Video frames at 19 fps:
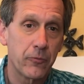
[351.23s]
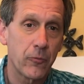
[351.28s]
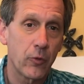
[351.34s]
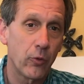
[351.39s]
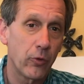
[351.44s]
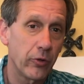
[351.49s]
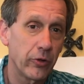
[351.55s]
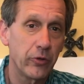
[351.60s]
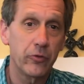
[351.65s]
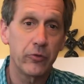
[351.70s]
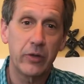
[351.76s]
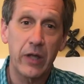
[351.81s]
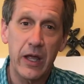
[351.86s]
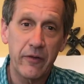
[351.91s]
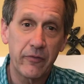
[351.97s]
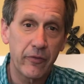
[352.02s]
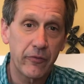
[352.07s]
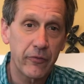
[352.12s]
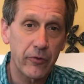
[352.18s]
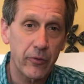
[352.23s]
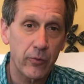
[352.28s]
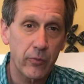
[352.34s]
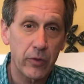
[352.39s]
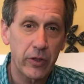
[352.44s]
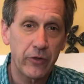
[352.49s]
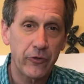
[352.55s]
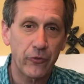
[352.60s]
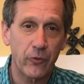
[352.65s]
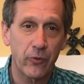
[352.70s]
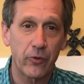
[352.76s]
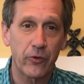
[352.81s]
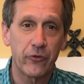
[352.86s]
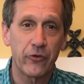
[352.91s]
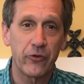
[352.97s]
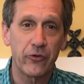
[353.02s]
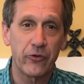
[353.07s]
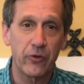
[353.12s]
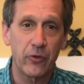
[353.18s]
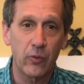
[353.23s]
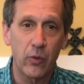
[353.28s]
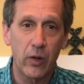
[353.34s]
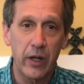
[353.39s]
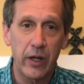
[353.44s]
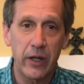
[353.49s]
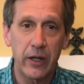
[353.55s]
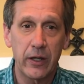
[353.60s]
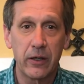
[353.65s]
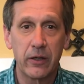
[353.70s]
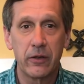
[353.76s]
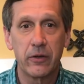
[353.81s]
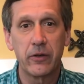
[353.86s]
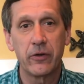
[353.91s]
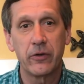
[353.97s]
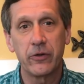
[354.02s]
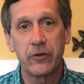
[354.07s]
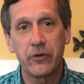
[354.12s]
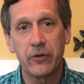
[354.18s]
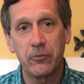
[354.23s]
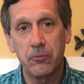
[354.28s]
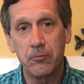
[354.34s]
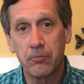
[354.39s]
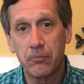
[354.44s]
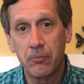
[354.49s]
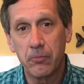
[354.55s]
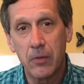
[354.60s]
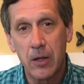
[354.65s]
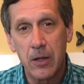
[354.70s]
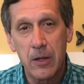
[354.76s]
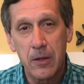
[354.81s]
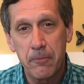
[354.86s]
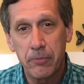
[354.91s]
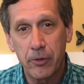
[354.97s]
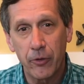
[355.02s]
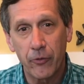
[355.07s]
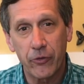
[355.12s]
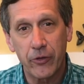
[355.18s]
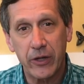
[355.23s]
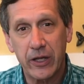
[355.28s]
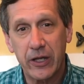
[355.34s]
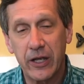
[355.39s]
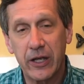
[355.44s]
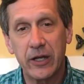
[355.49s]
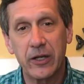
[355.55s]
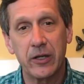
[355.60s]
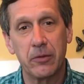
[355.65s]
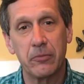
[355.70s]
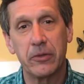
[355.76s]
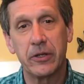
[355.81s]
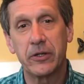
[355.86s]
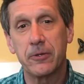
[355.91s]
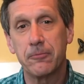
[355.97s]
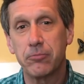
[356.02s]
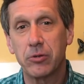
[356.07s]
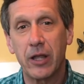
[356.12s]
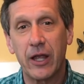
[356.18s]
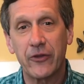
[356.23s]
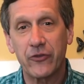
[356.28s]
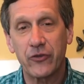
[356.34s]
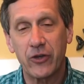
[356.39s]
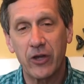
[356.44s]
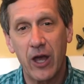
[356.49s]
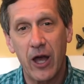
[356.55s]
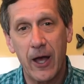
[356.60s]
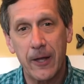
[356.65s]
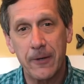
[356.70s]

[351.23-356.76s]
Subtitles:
or you gave of your resources in a way to build the kingdom and to bless God.